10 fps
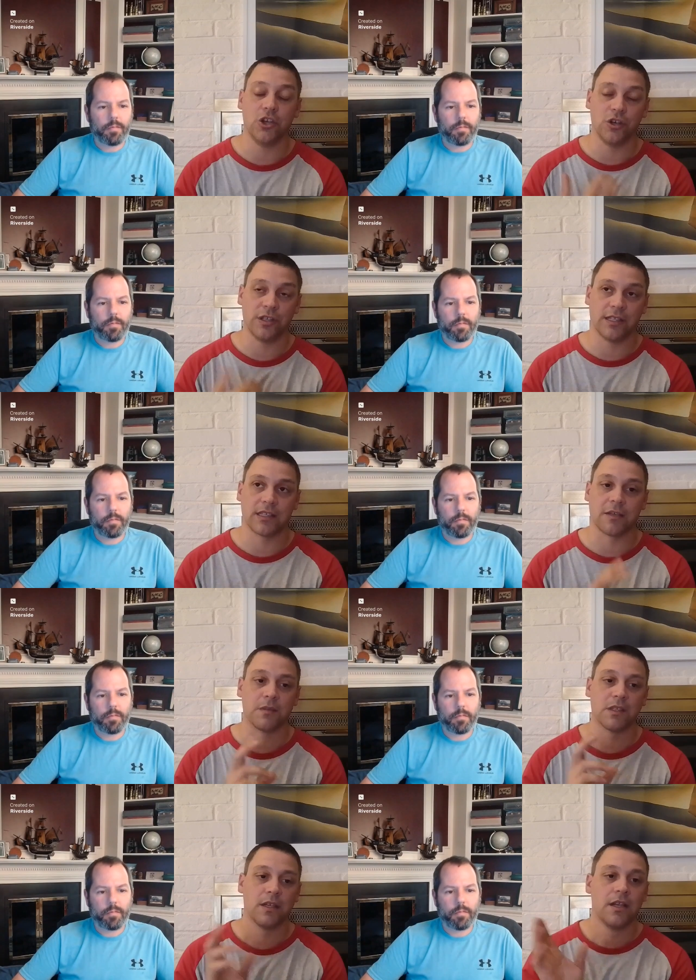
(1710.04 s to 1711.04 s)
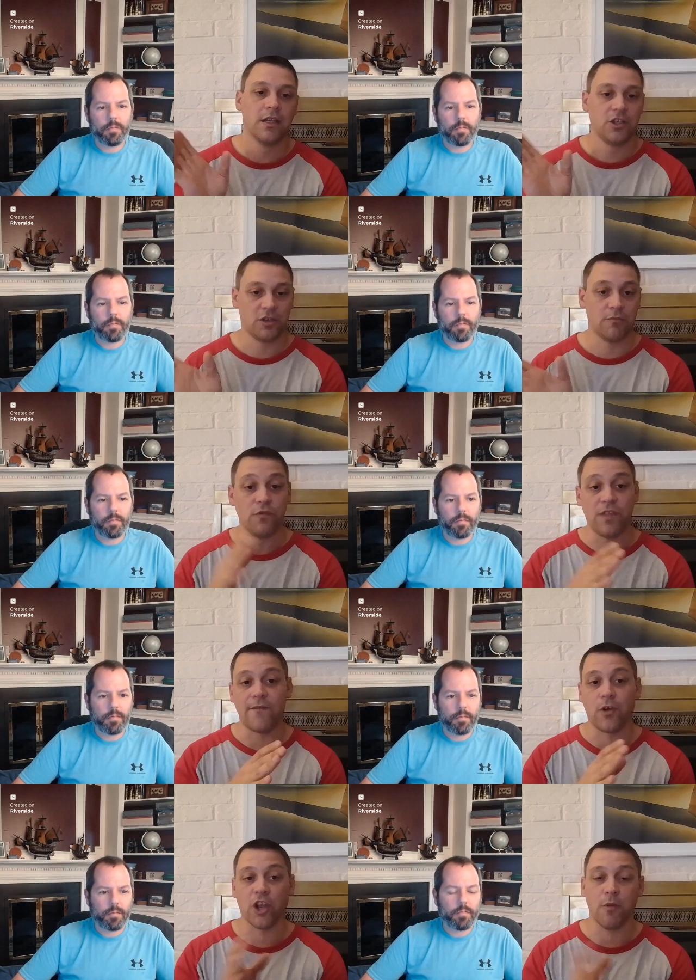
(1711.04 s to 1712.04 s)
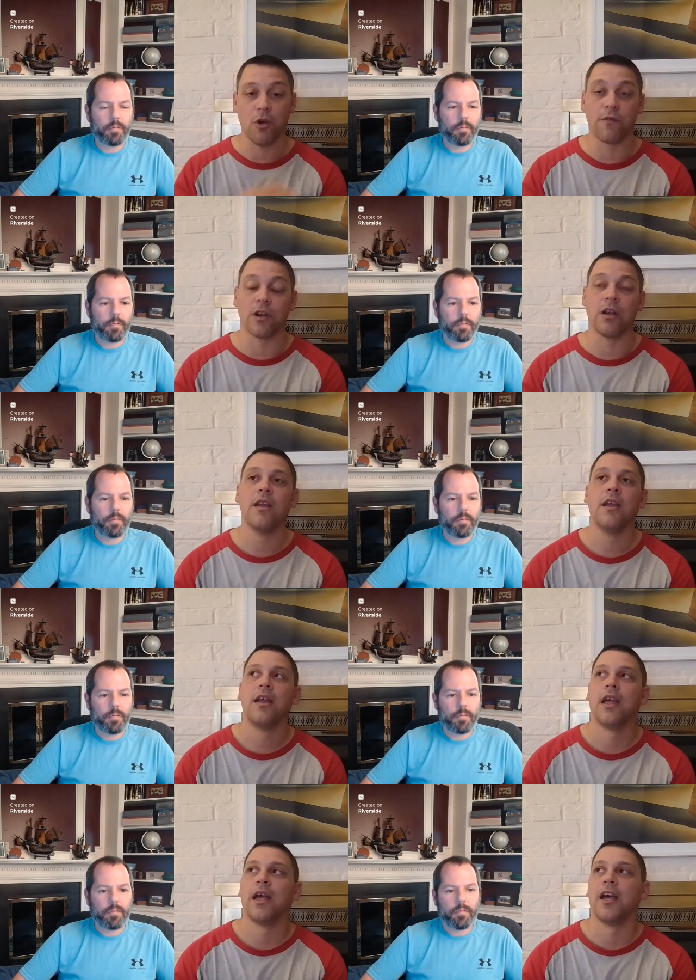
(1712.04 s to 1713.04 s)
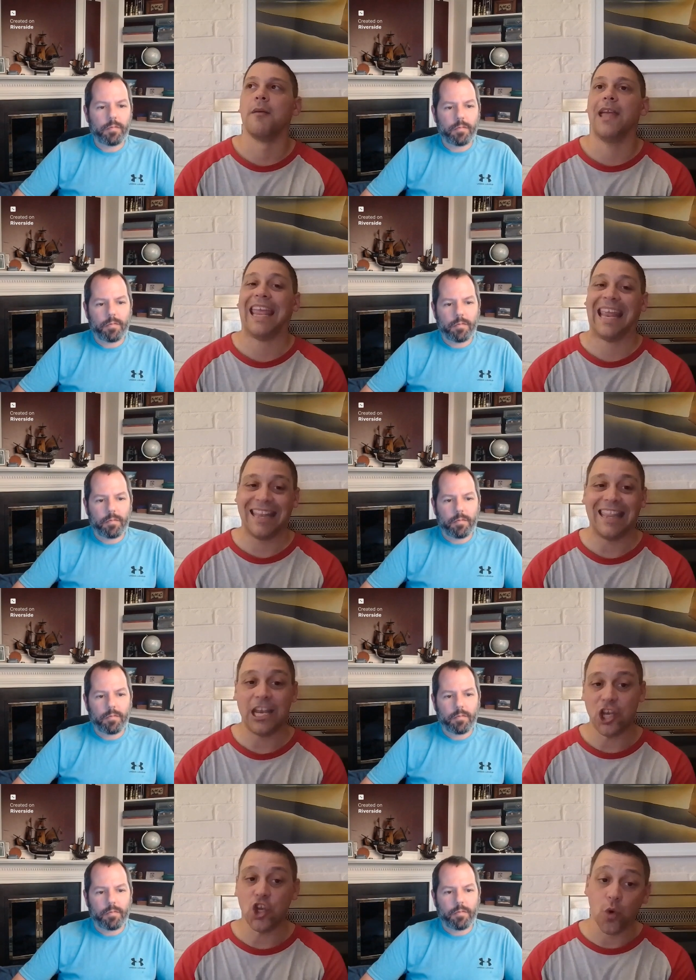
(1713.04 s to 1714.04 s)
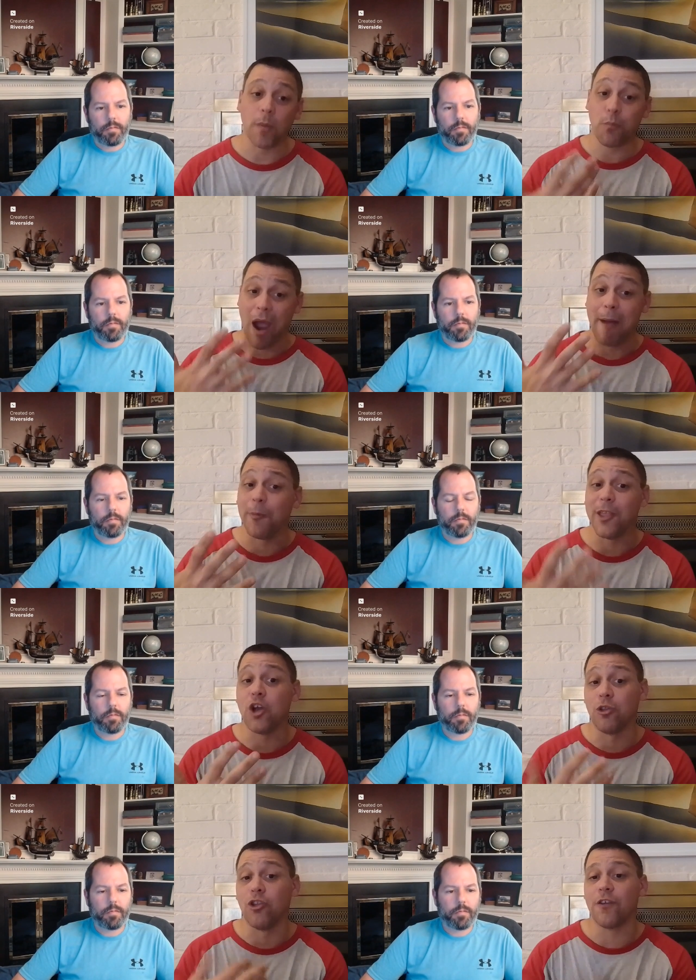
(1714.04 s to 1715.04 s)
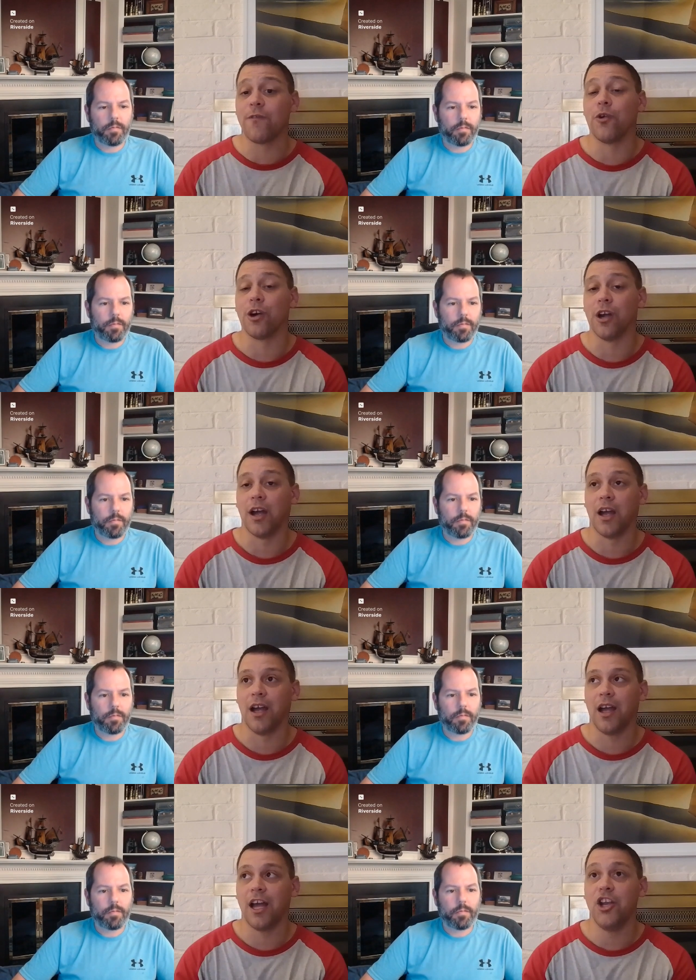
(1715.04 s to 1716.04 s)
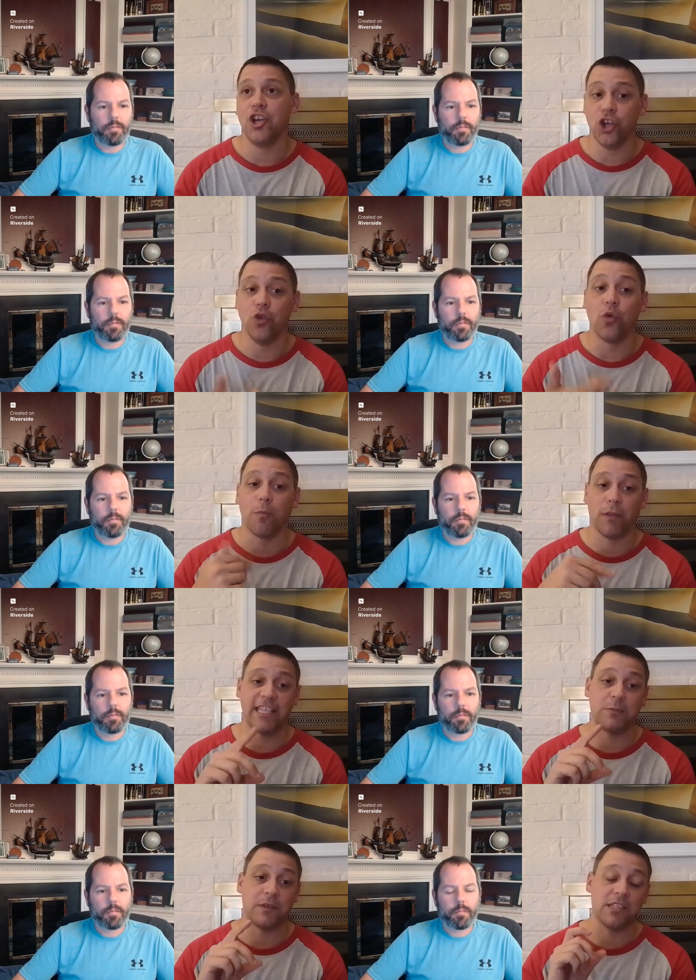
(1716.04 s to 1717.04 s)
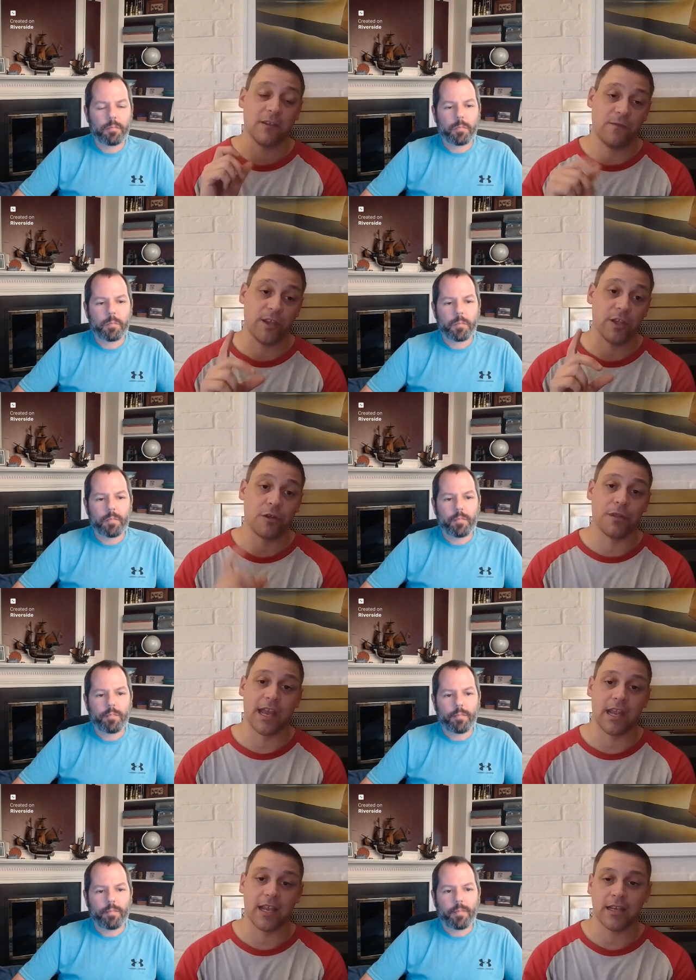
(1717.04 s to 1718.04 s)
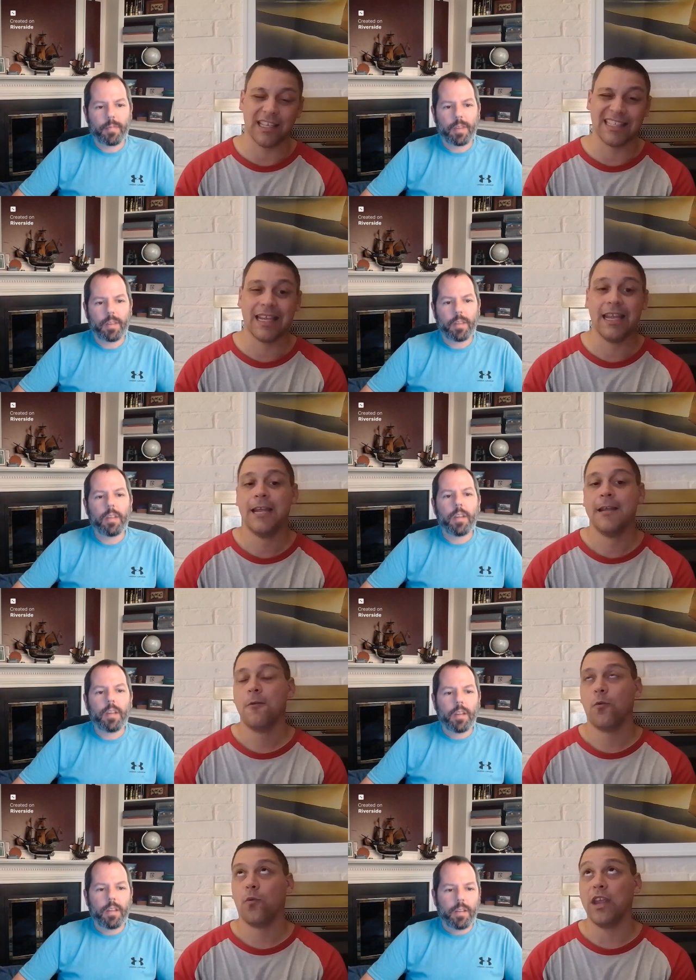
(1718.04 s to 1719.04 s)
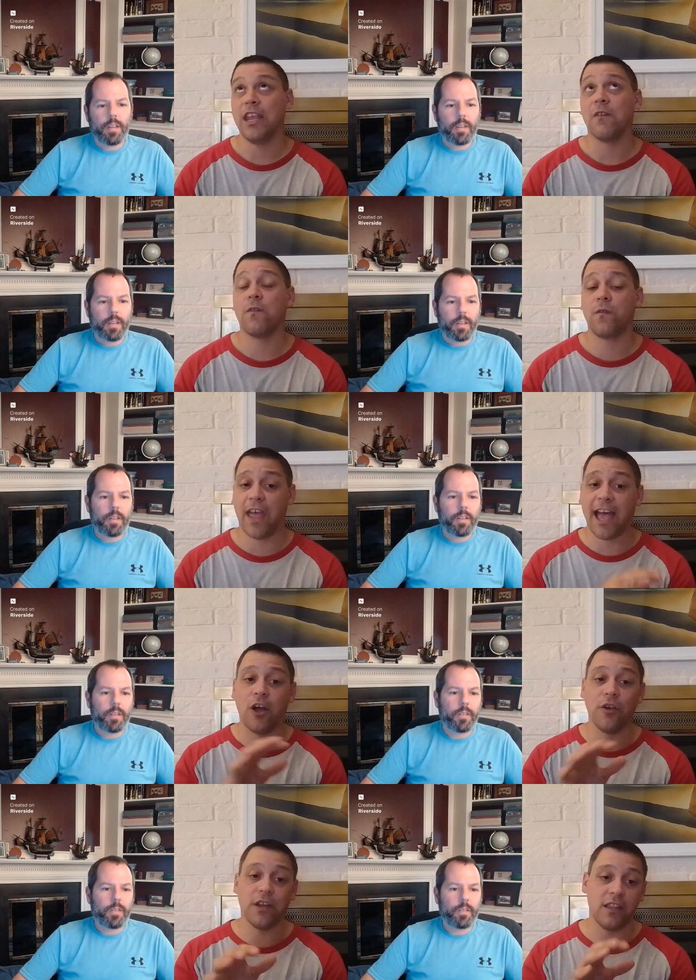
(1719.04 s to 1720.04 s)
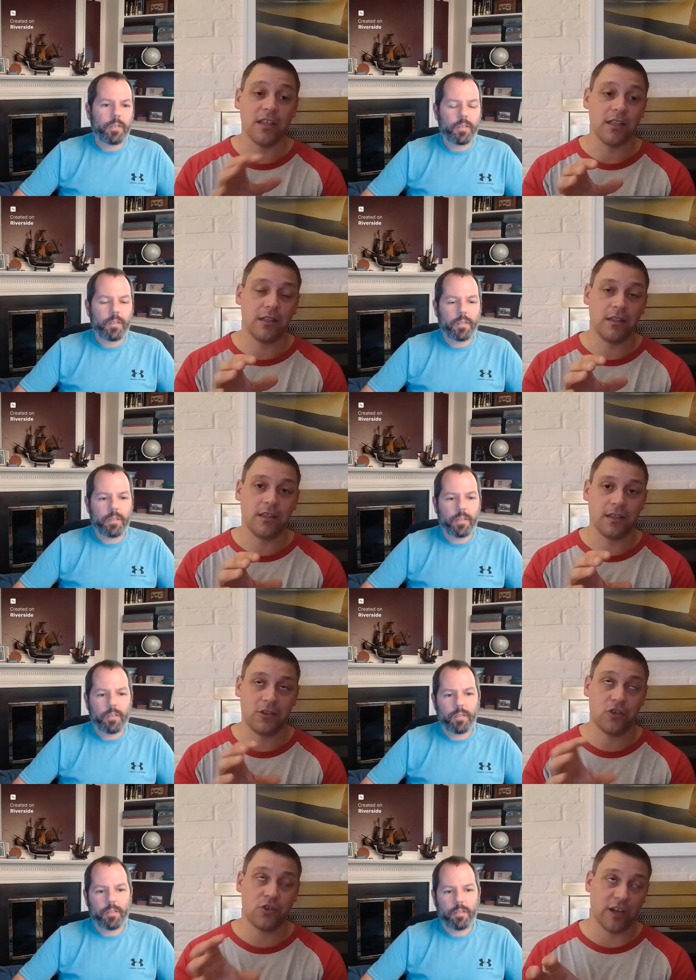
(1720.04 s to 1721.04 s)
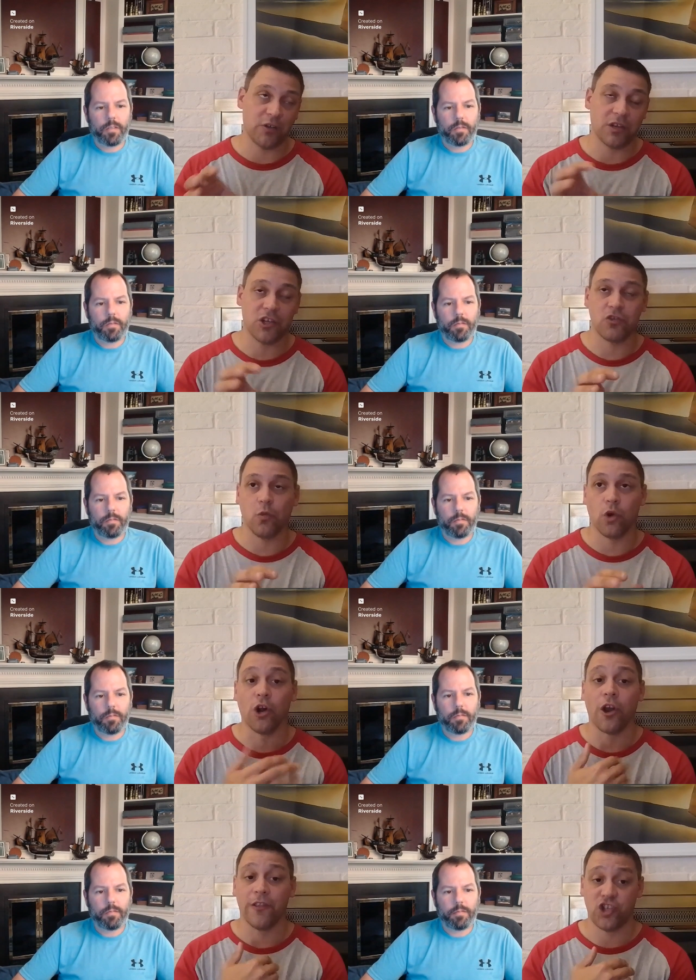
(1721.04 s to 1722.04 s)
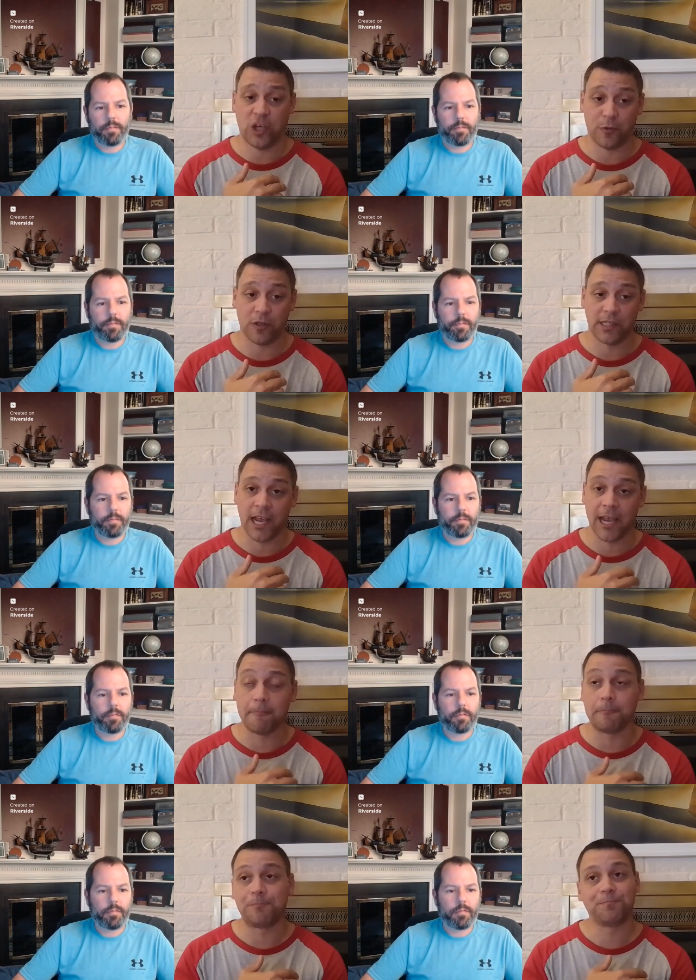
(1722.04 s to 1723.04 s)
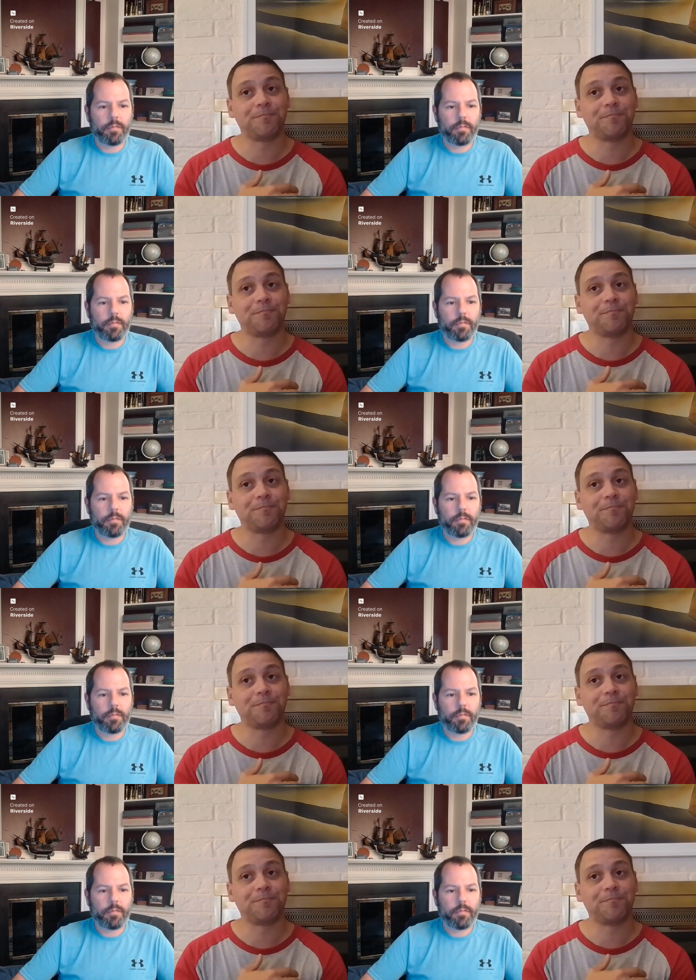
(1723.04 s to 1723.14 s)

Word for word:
Speaker 1: in your systems to move that volume over. Uh, and then you would probably go look for uh, a new replacement to fill that in because we have found in the the transportation world on the shipper side,